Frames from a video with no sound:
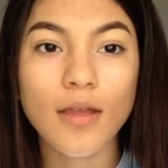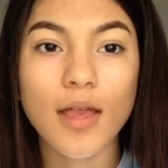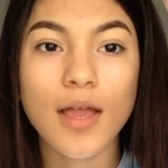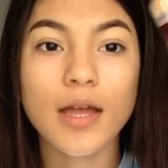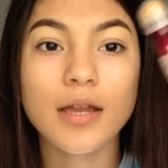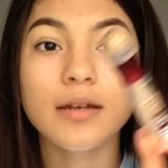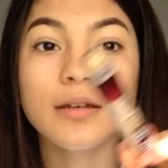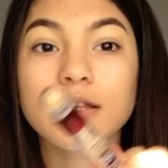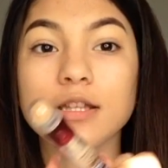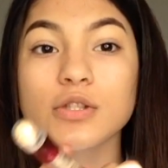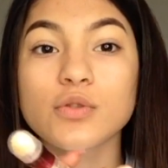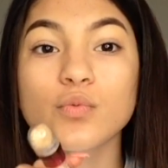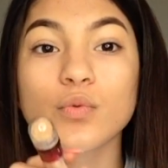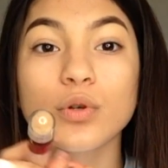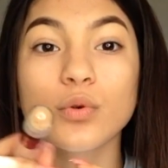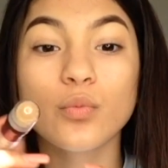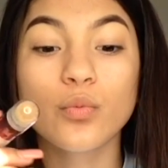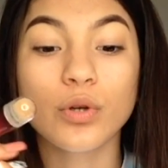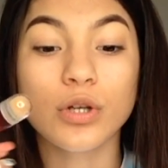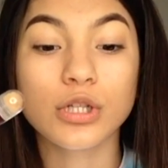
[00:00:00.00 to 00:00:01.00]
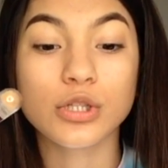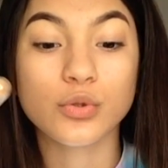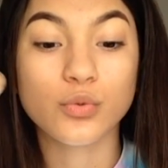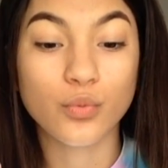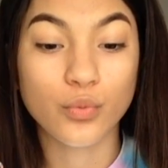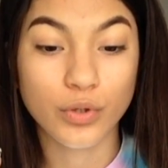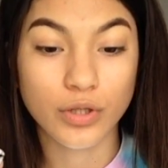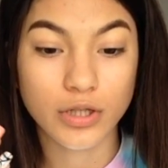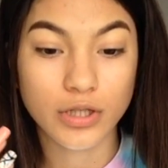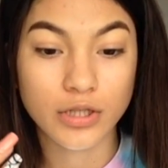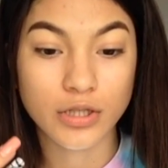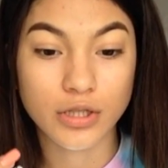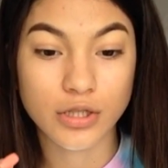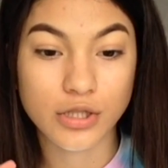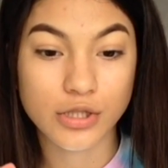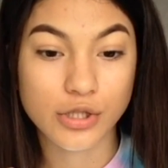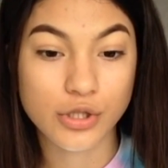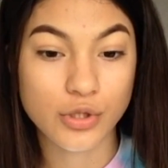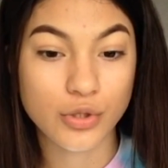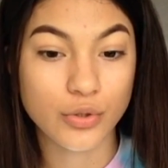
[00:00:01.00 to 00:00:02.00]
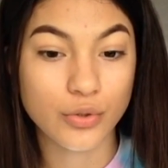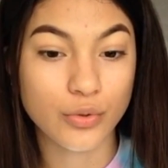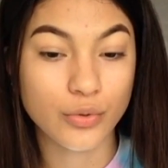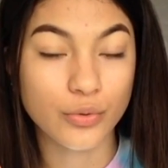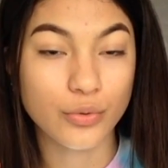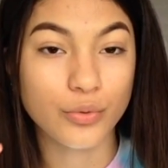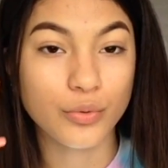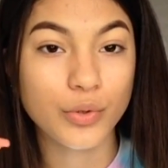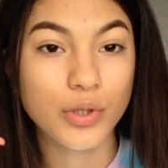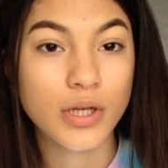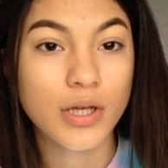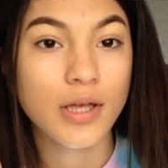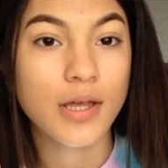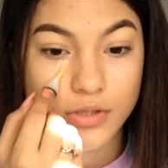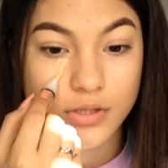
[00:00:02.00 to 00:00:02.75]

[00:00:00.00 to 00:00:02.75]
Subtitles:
And this one works really good too.